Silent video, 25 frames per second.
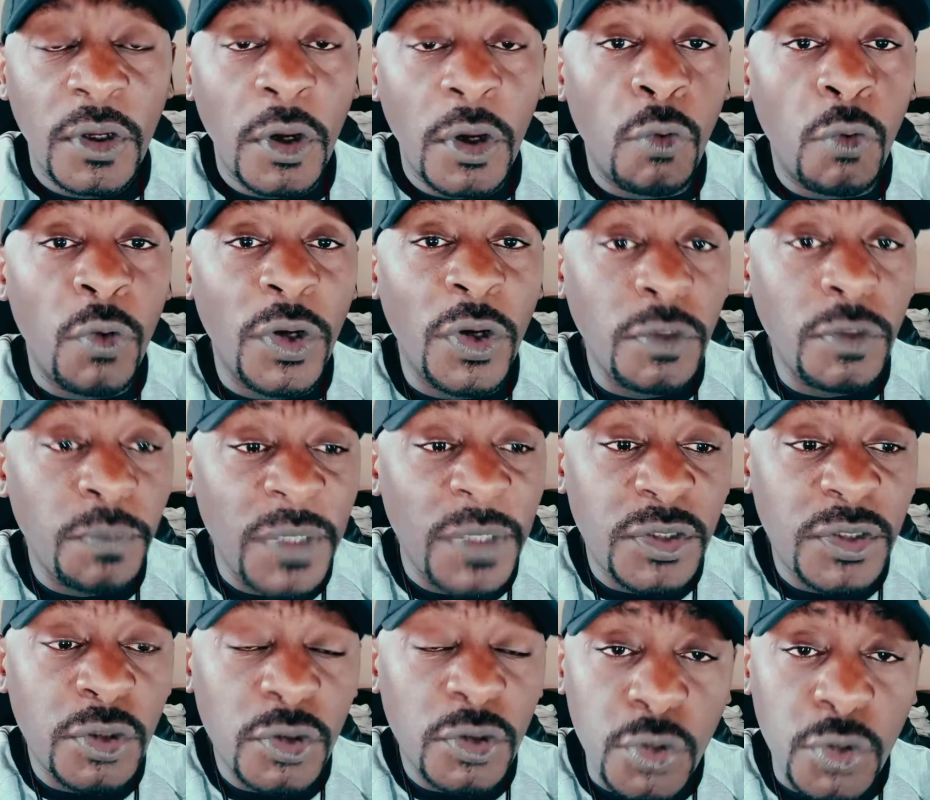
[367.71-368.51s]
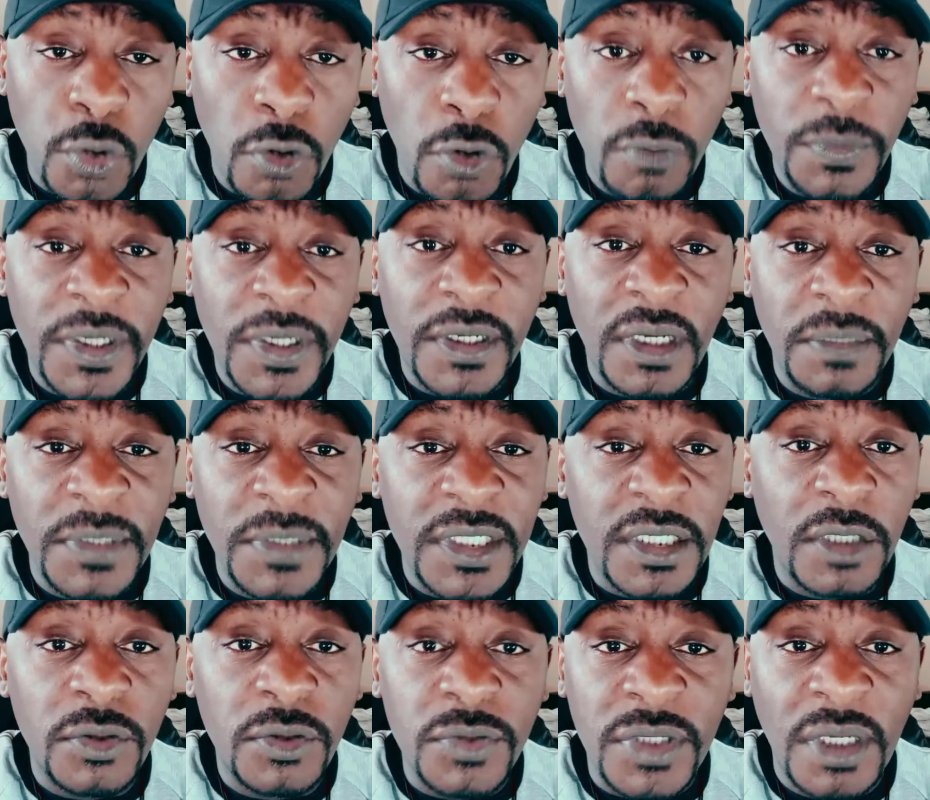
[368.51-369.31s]
When you meet your soulmate, let me
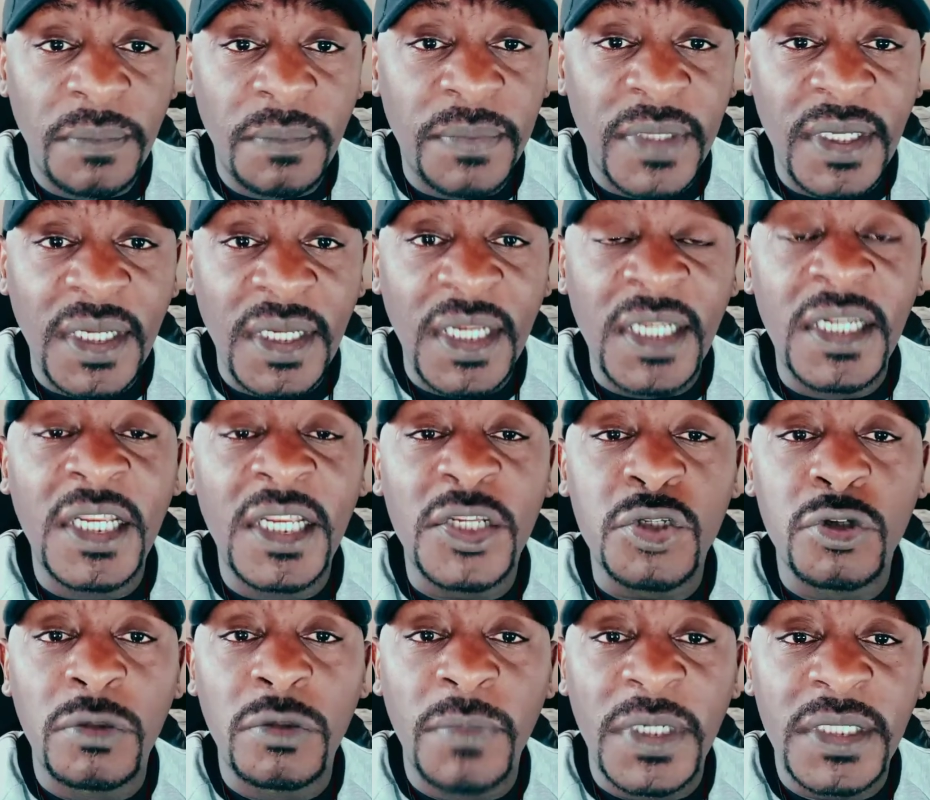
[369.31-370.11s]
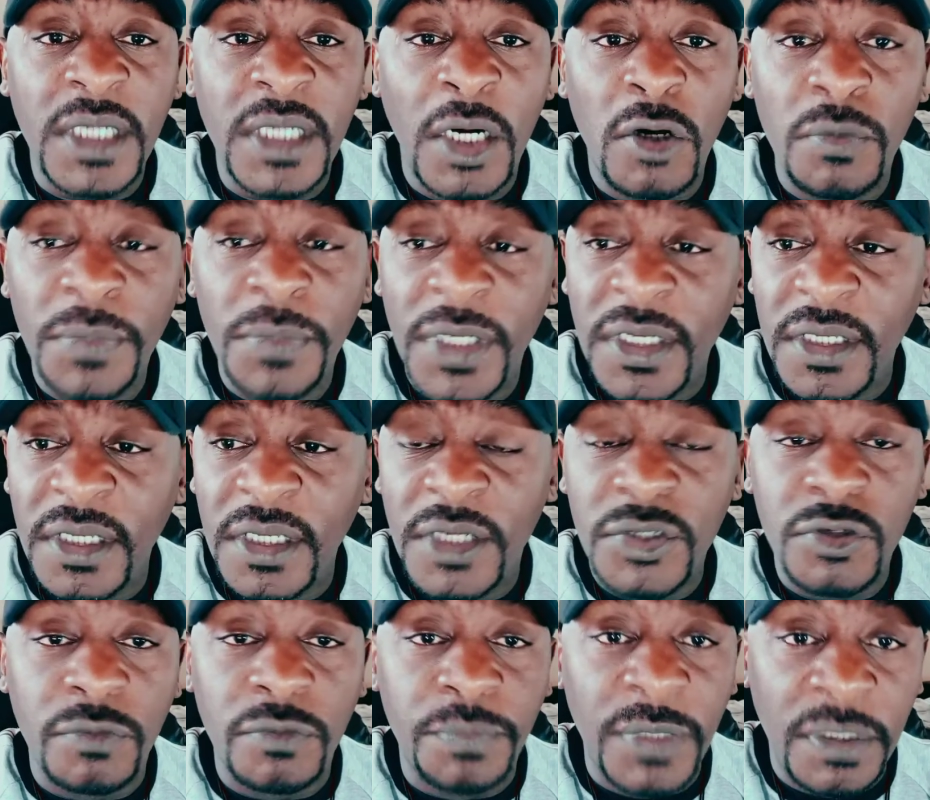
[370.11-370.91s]
tell you something. It does not matter how many
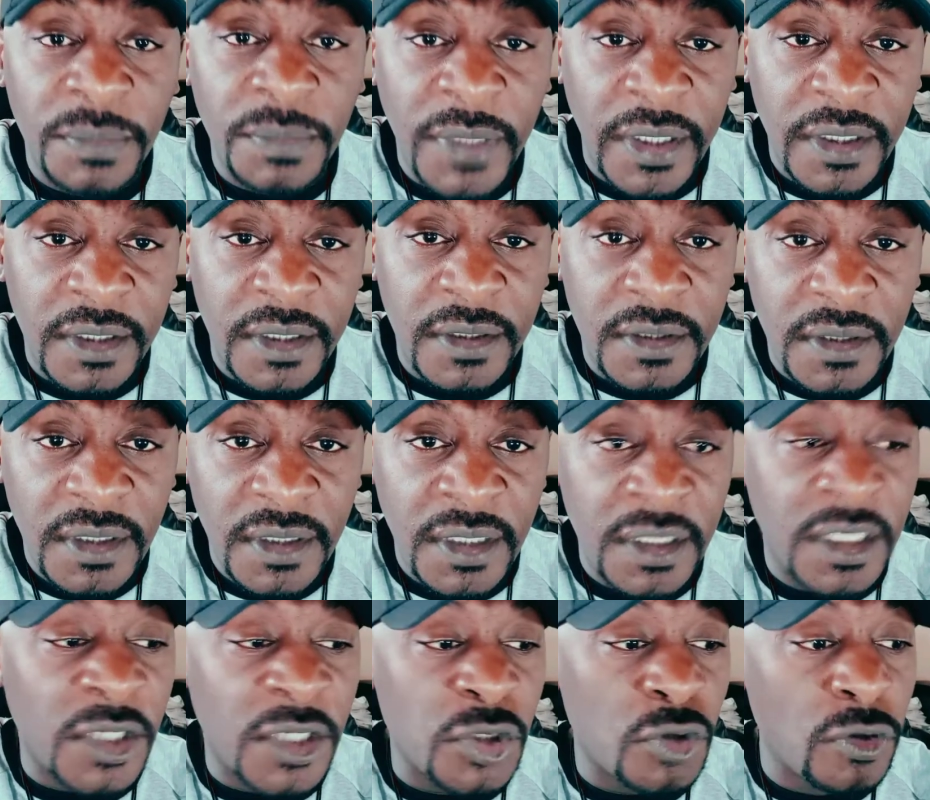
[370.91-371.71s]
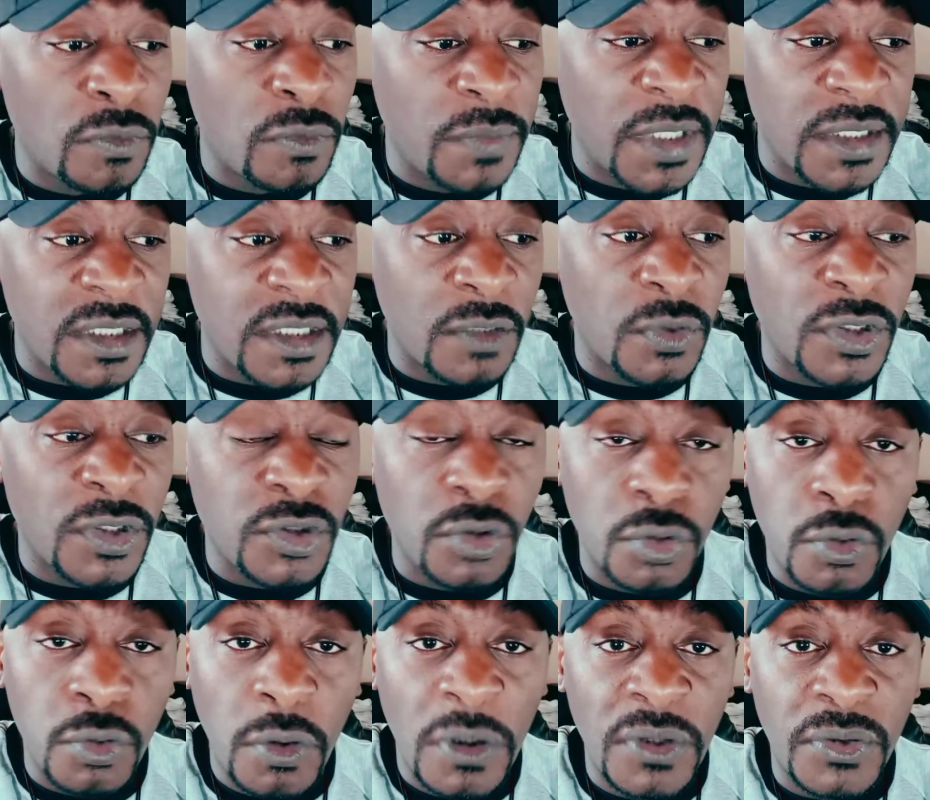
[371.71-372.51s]
years you've been married. It does not matter what
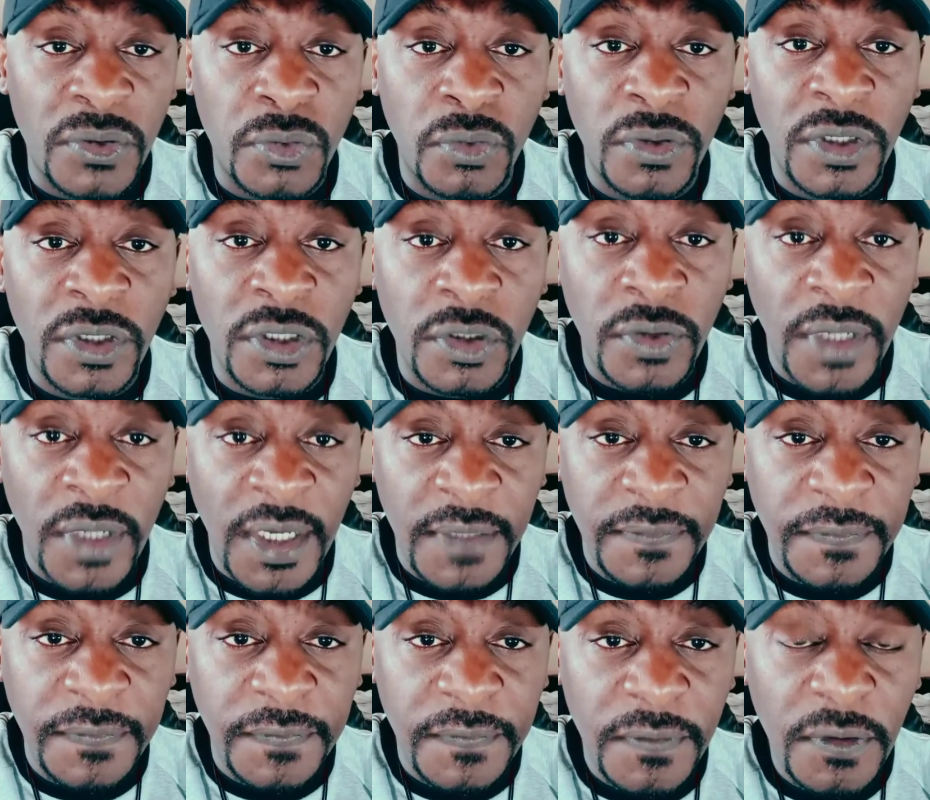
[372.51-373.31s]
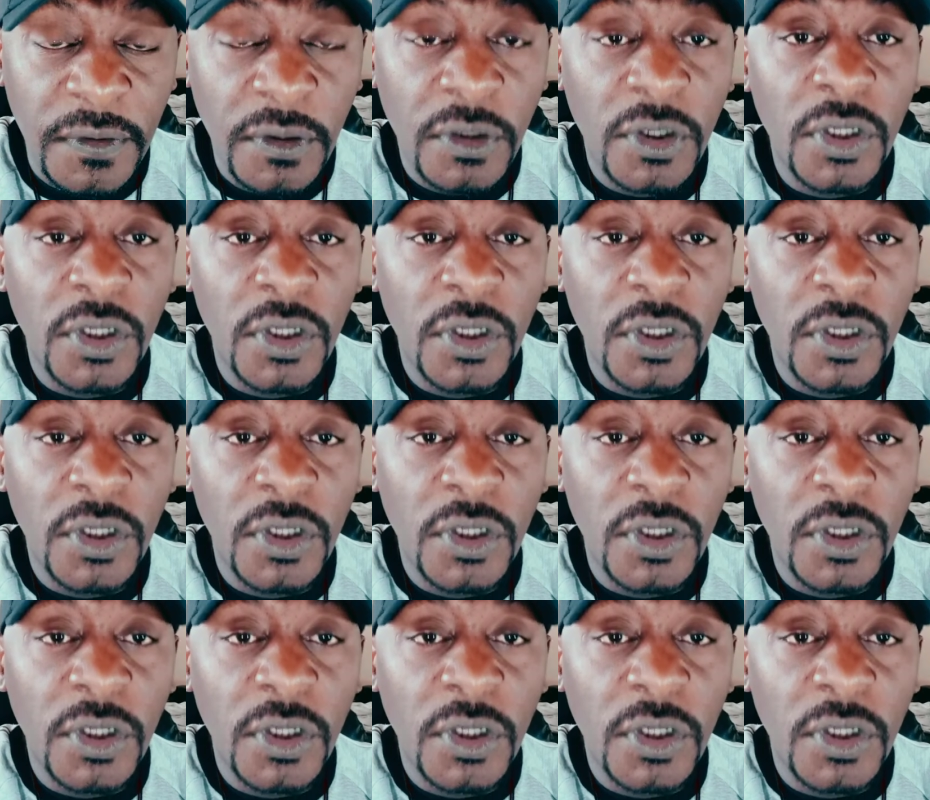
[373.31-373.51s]
you're going through in your life.